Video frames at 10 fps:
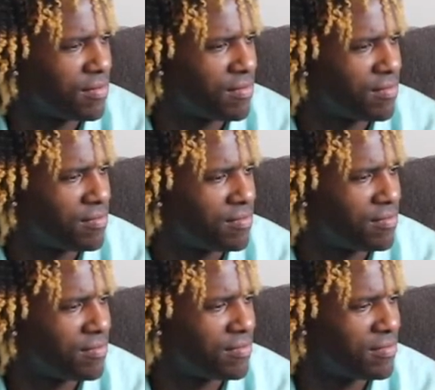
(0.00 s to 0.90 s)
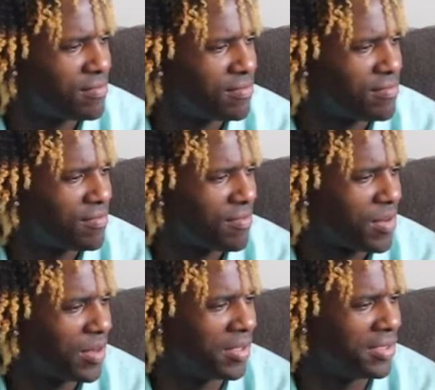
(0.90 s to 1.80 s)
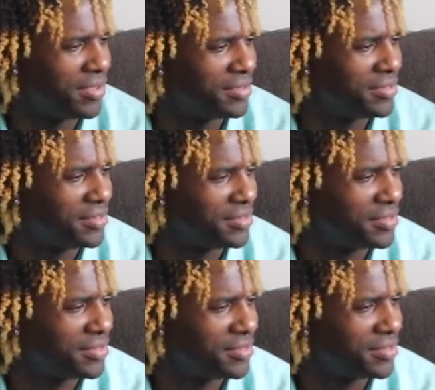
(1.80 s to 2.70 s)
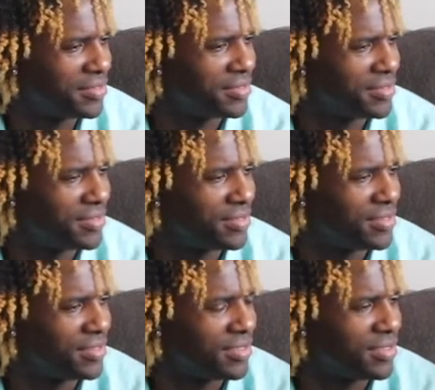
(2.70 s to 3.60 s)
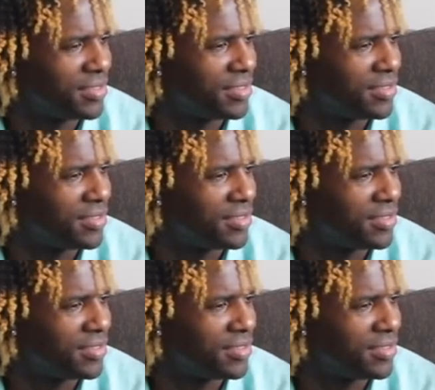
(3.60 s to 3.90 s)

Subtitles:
This person isn't speaking.